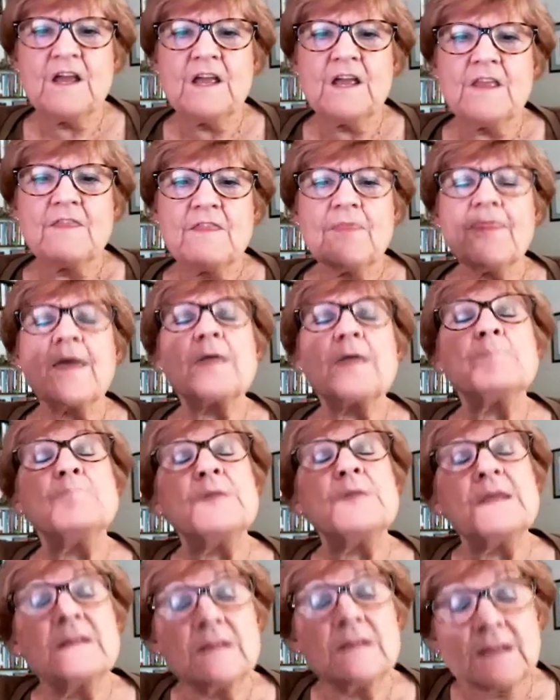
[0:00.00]
they
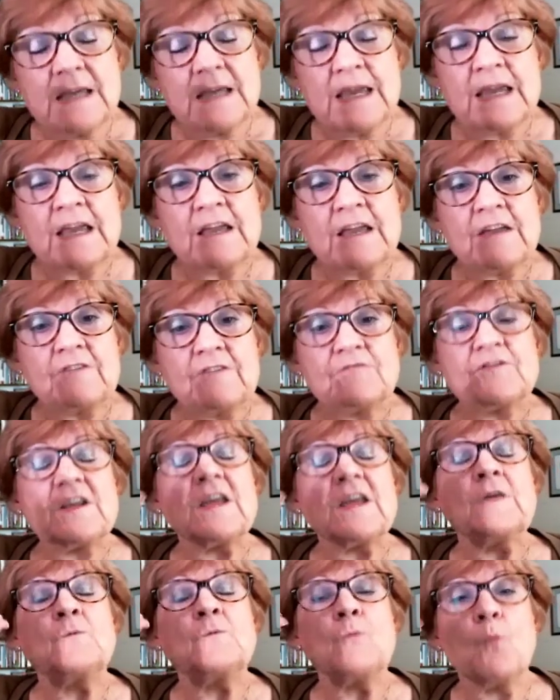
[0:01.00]
believed
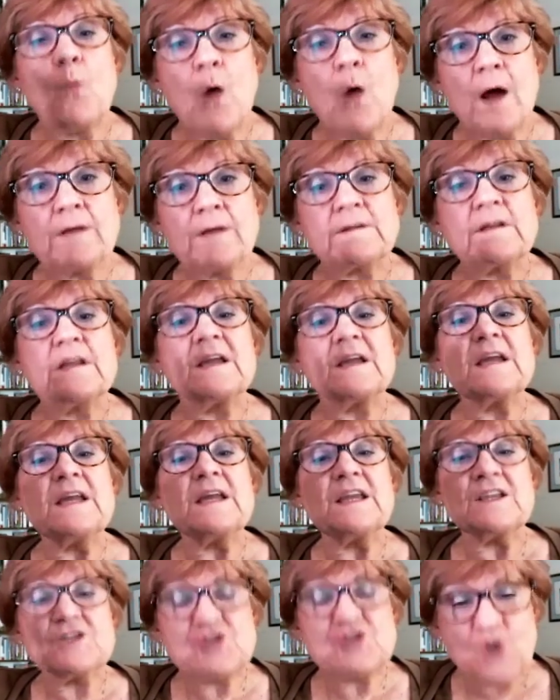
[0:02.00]
in what
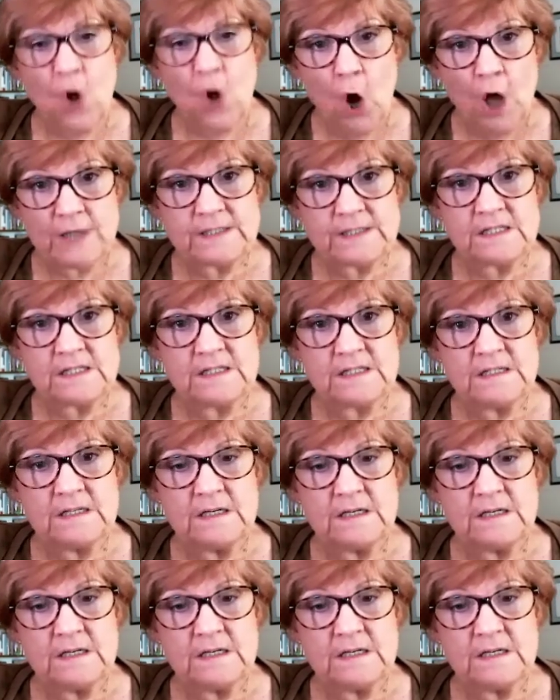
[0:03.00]
he taught.